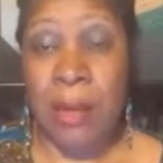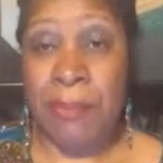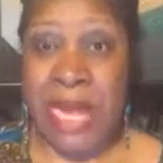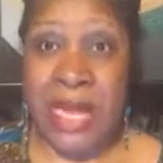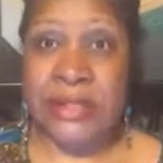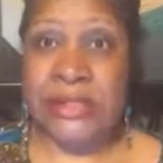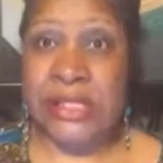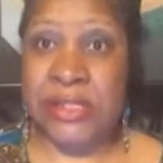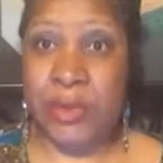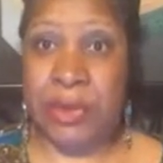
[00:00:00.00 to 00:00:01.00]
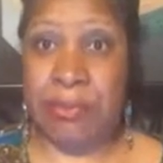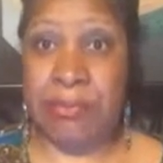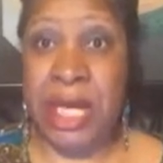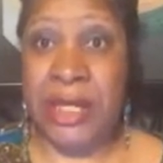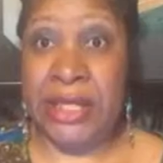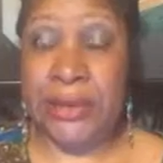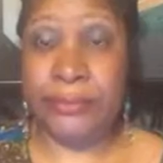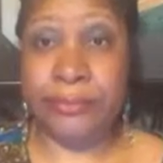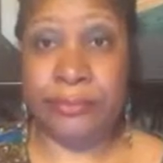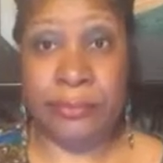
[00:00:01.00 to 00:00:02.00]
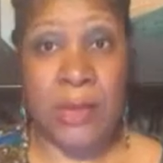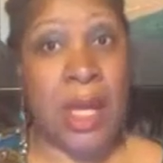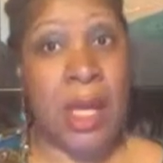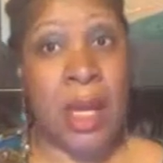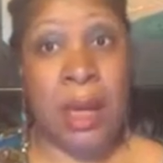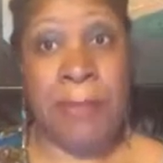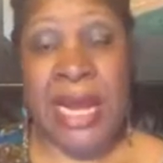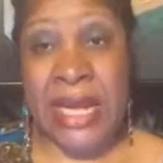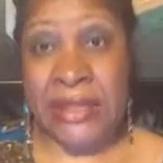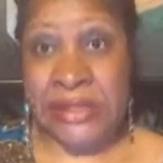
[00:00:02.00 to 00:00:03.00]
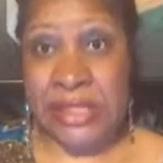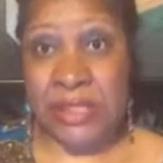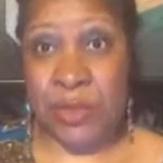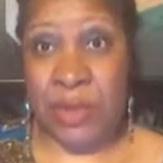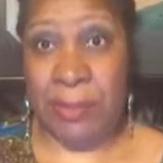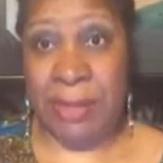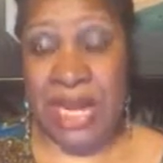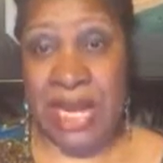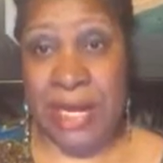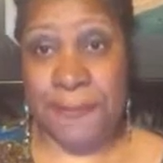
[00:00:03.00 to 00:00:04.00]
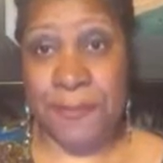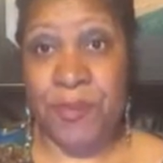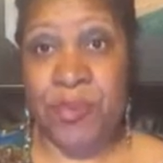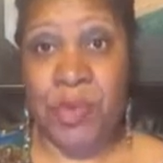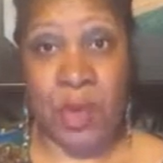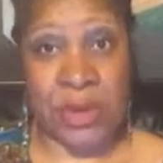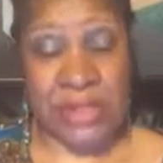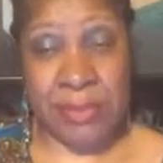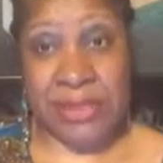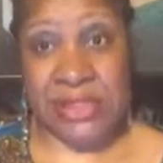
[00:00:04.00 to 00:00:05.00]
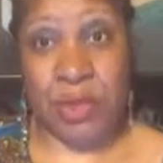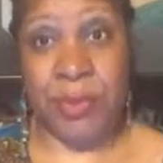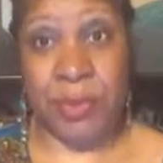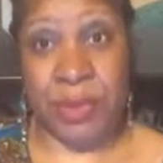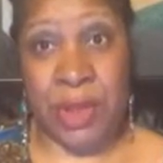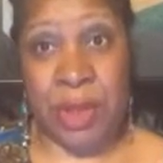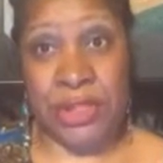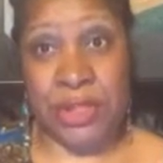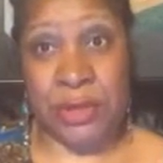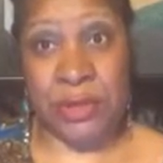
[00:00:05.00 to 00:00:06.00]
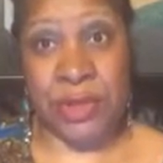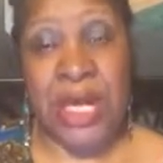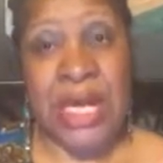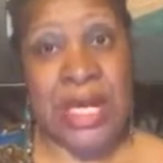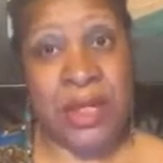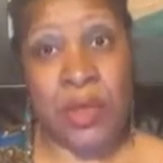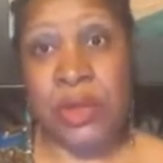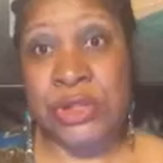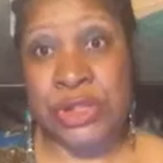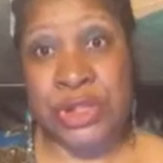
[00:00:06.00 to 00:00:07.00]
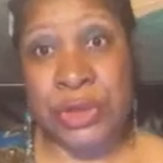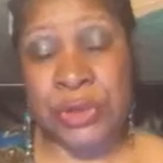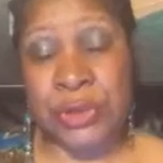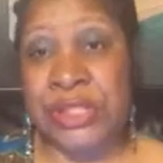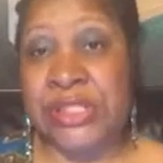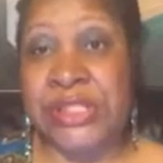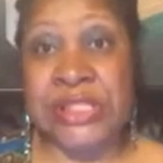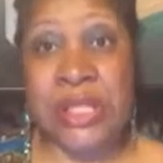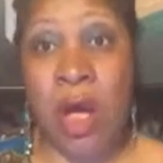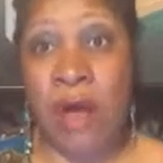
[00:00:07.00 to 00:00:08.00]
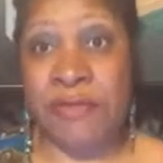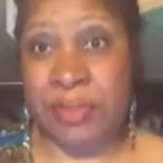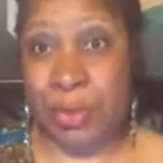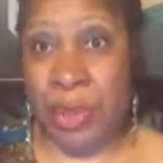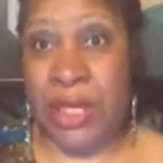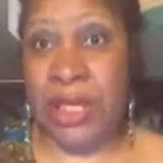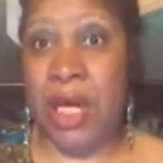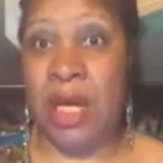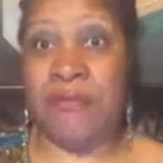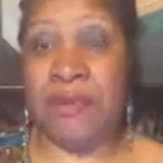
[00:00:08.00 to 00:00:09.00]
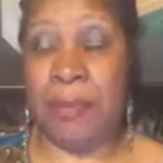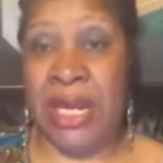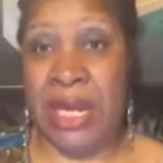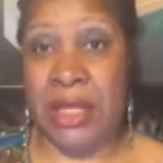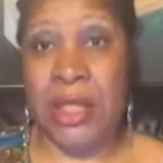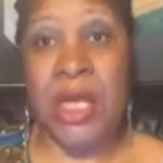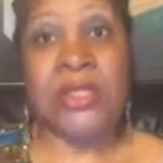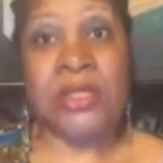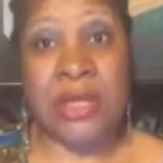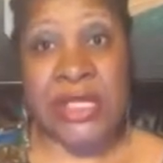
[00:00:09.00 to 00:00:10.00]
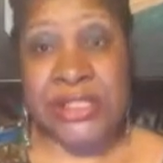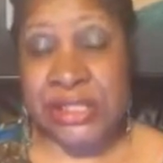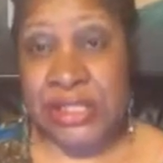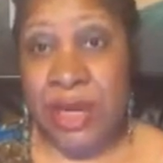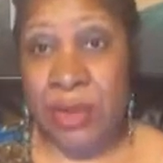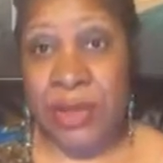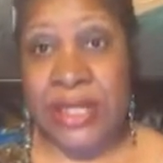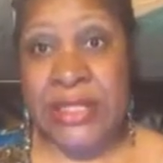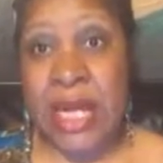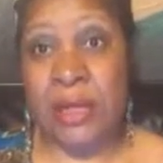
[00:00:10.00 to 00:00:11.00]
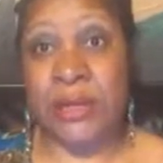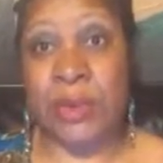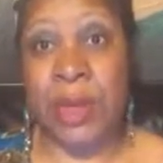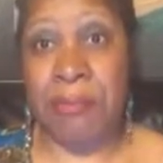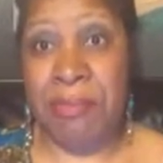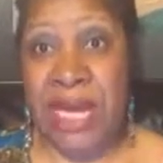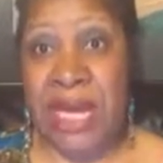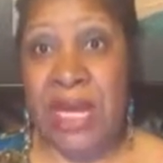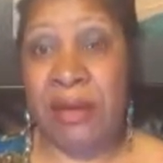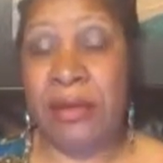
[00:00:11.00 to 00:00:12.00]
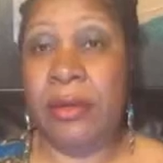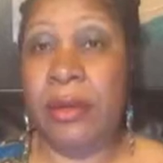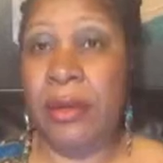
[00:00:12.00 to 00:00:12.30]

A bad decision with money, a bad decision with a man, or something stupid with our children. And of course, the children is just an offspring of the man. So let's just narrow that down to a man